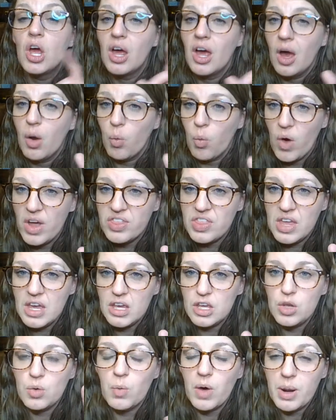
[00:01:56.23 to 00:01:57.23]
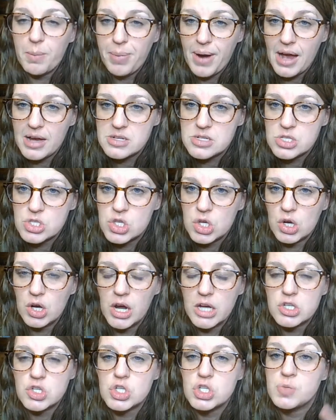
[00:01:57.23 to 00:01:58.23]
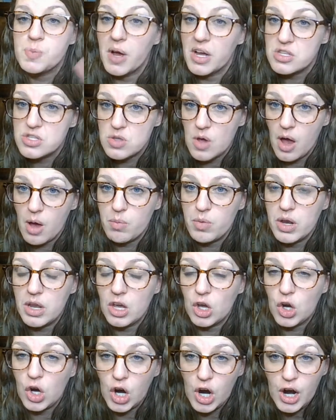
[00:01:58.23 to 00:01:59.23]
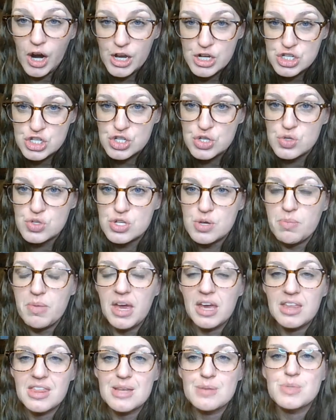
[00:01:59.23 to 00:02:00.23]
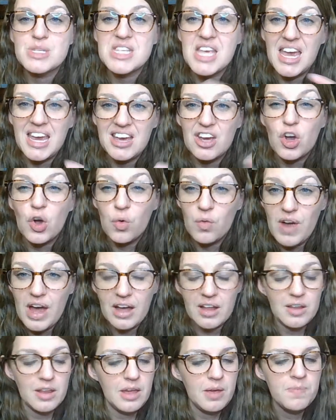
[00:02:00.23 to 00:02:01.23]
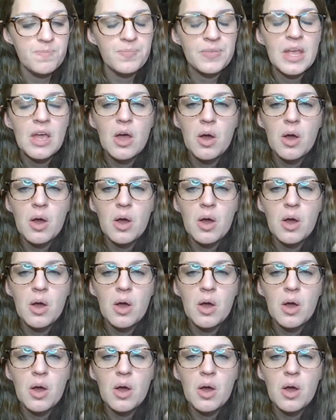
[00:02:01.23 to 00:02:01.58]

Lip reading: One thing, you want to practice the correct response, so I would encourage you to make them say it correctly.